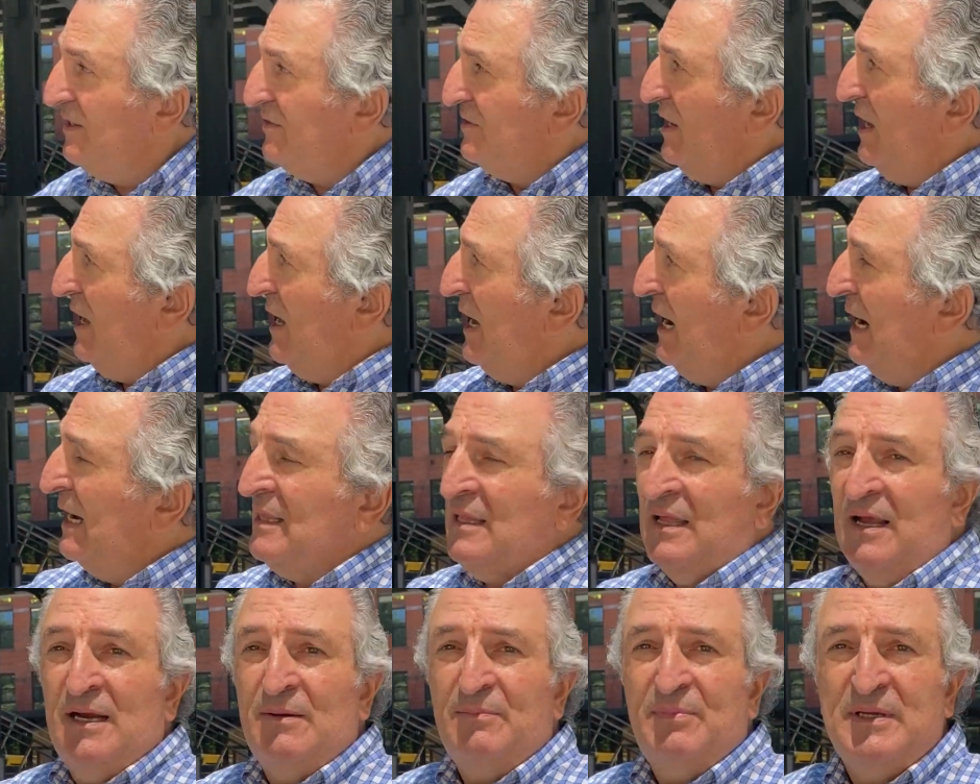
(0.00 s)
The
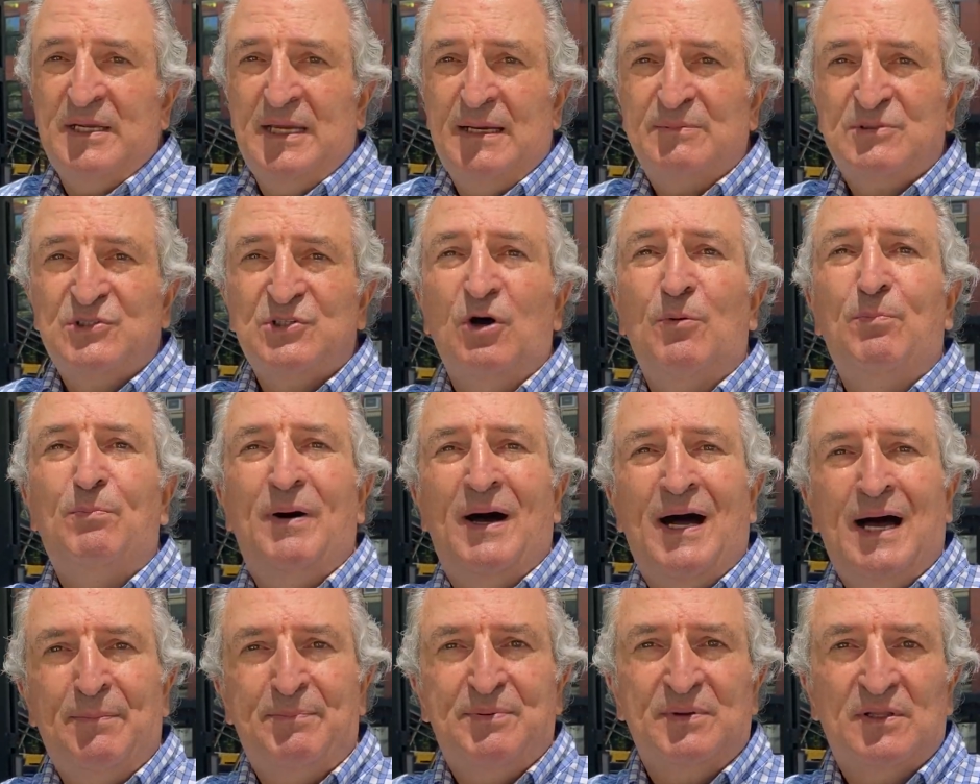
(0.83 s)
Highline became so
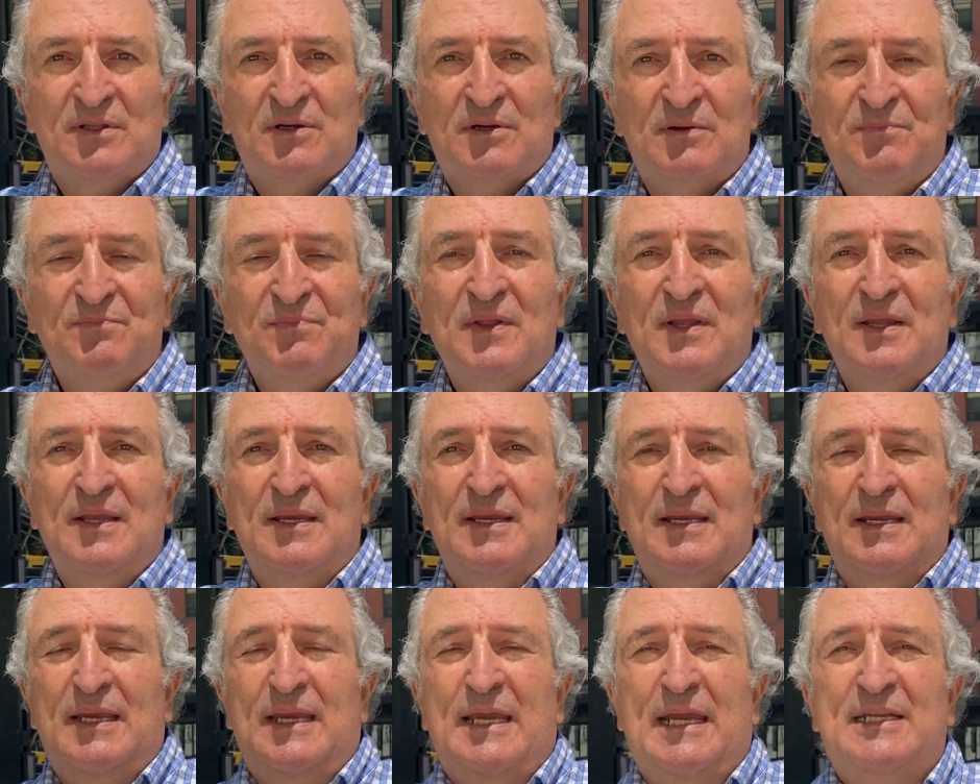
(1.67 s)
popular,
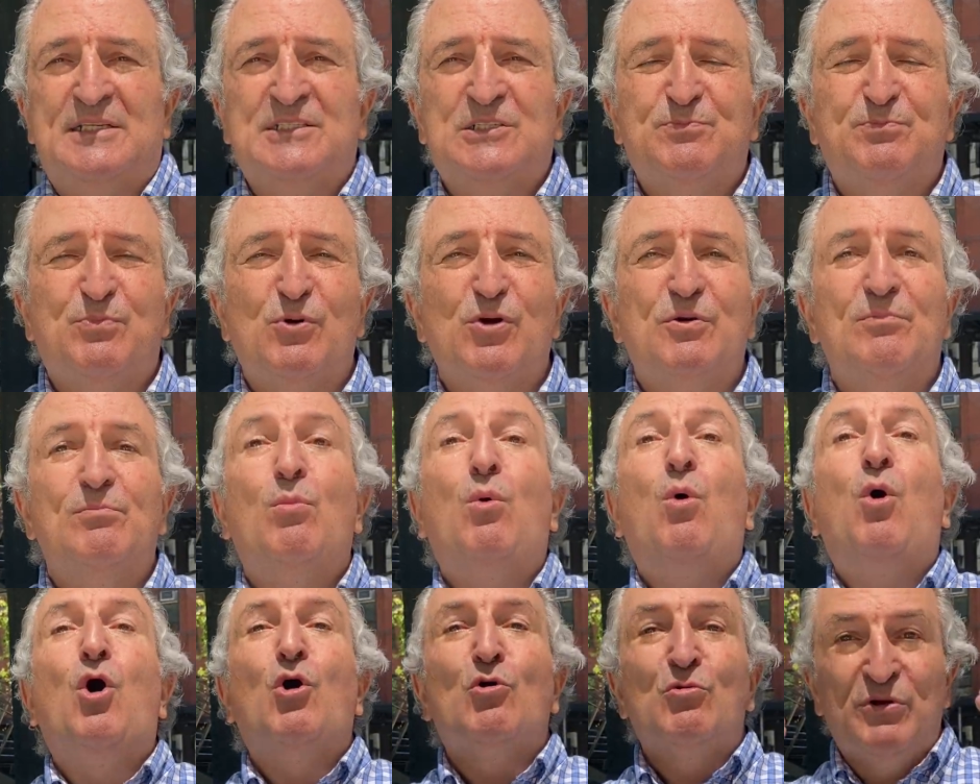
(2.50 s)
it spurred
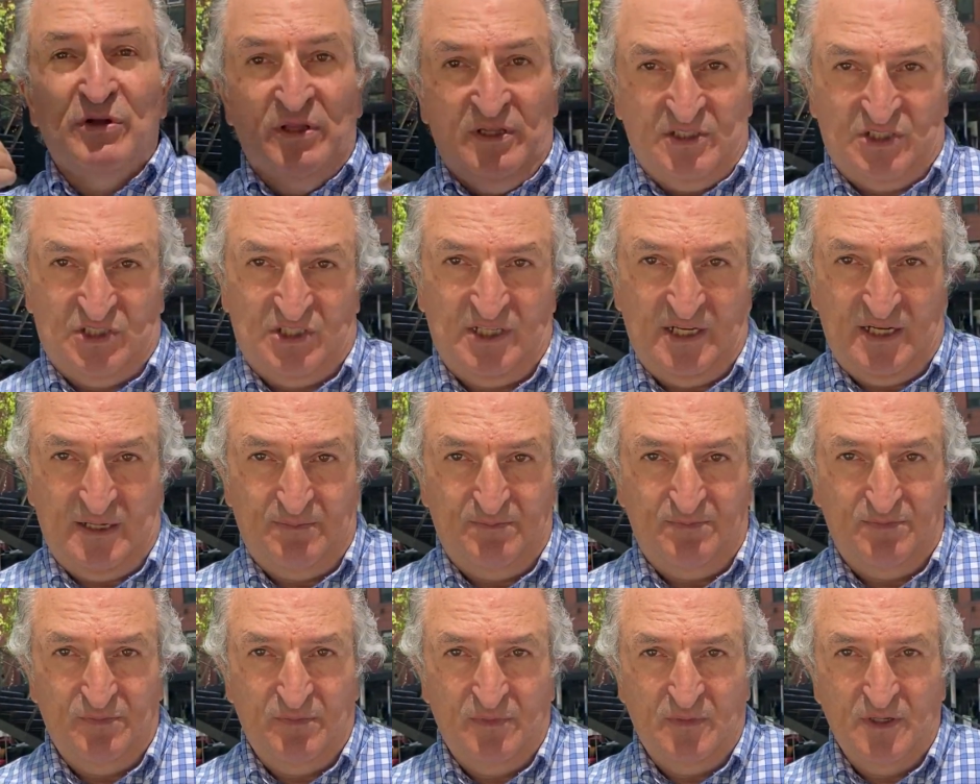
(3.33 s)
more real estate.
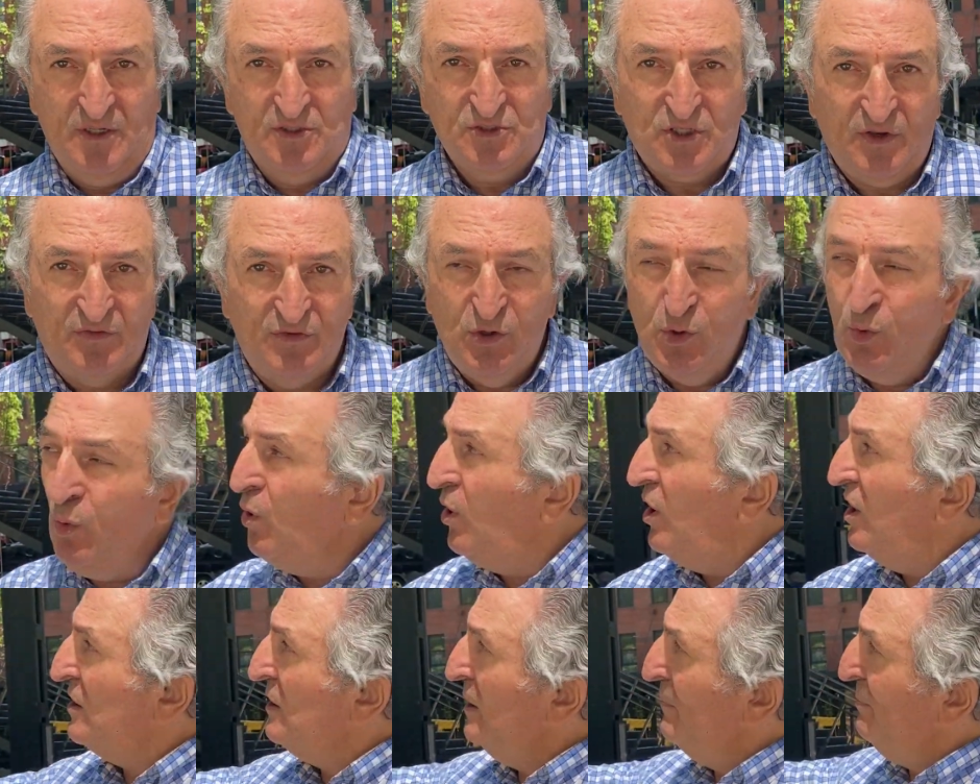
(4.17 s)
So if you
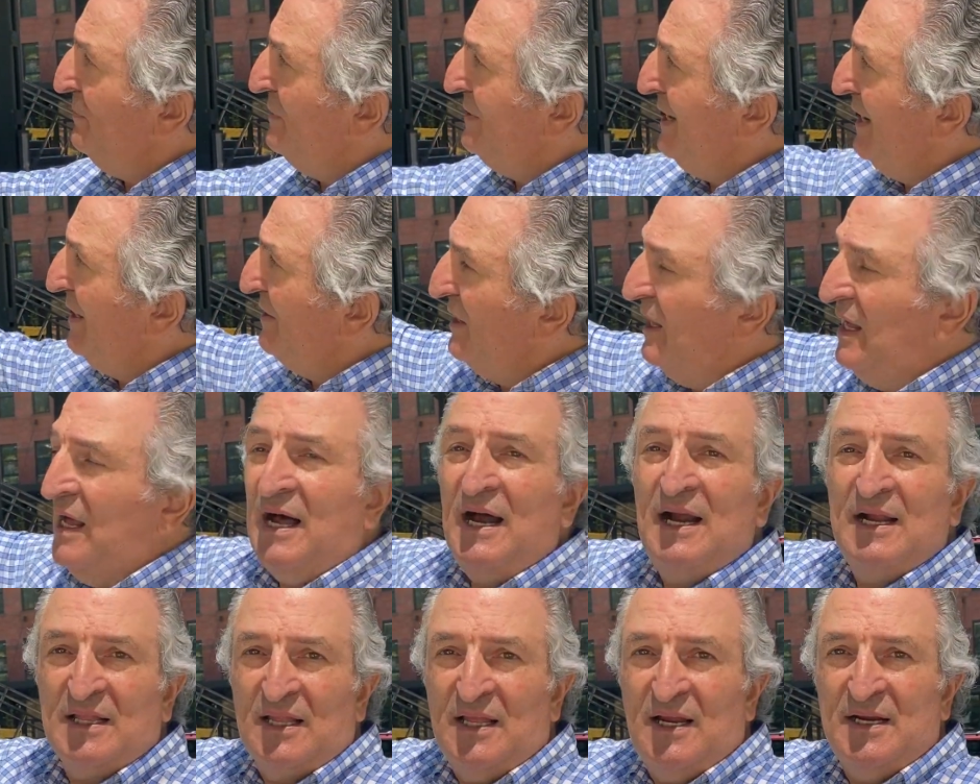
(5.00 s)
walk up and down the
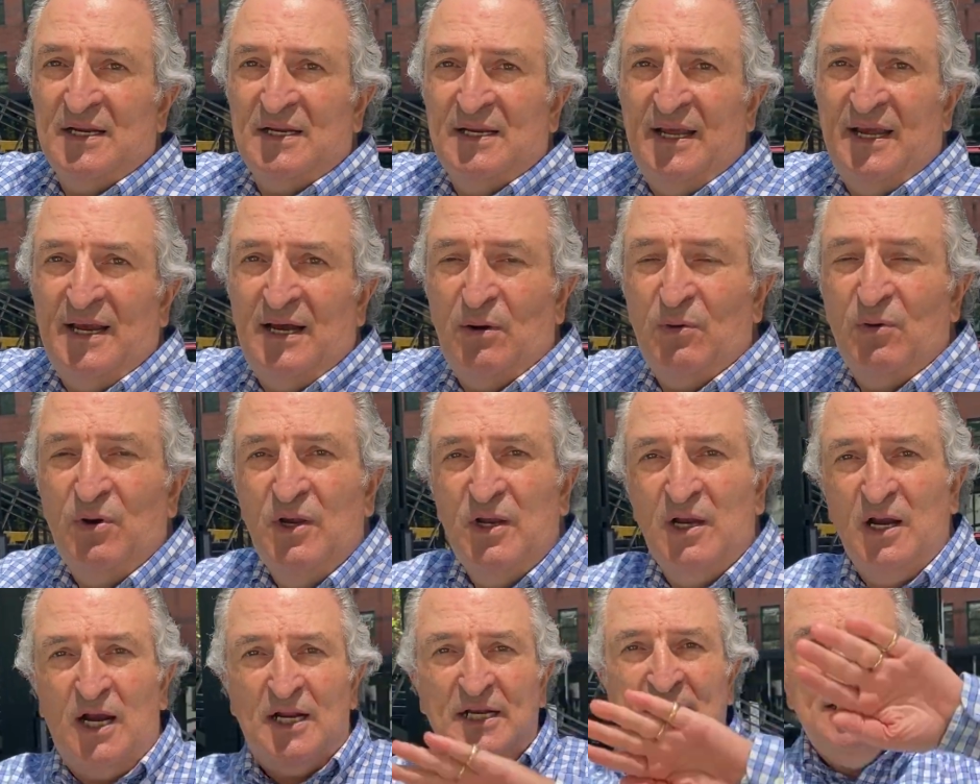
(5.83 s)
Highline now,
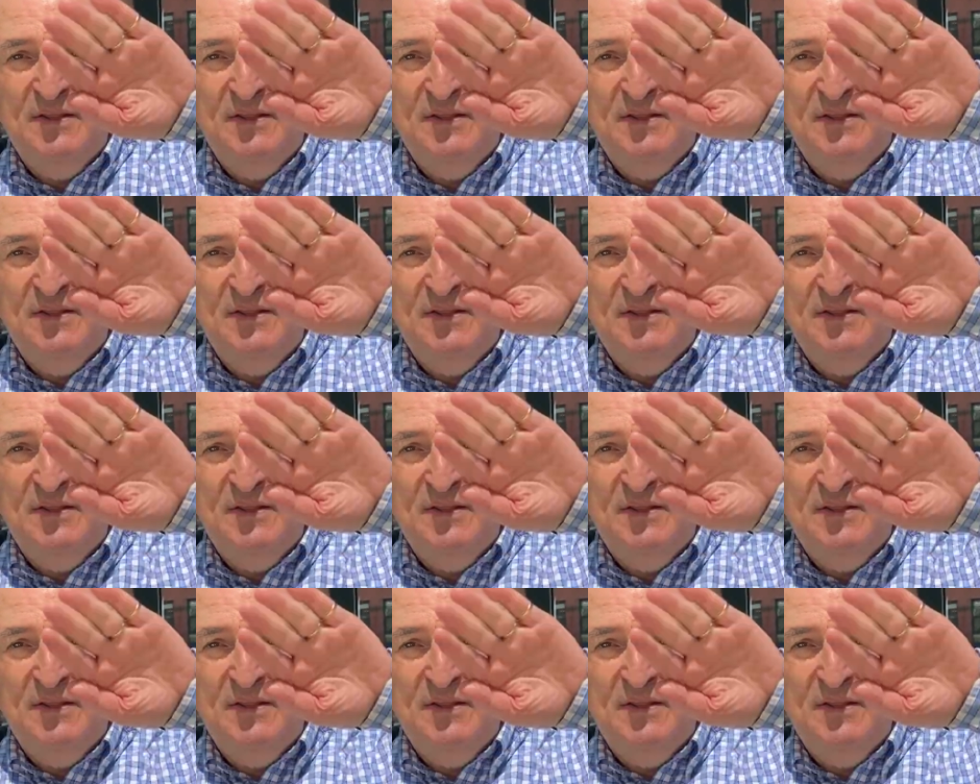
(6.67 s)
on